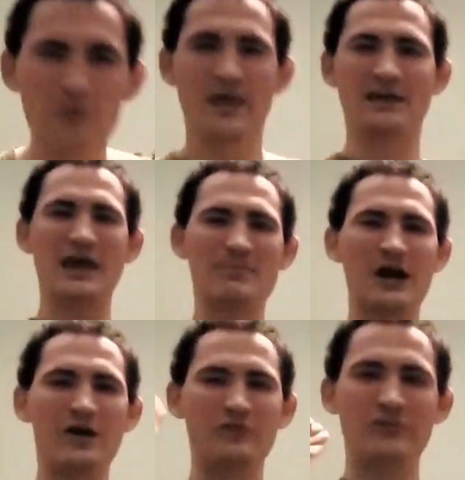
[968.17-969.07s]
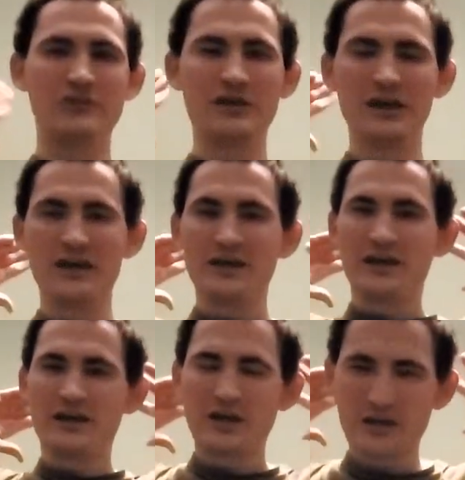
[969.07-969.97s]
that came out
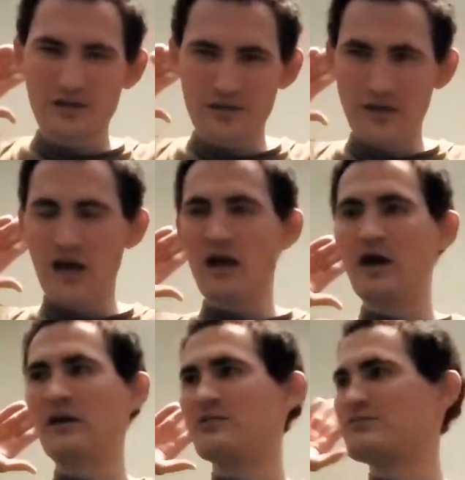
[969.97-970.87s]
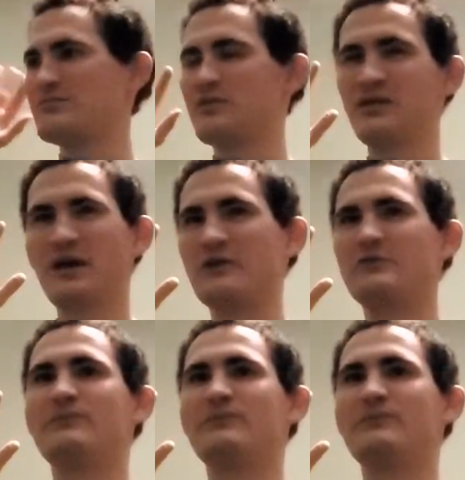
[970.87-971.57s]
uh, like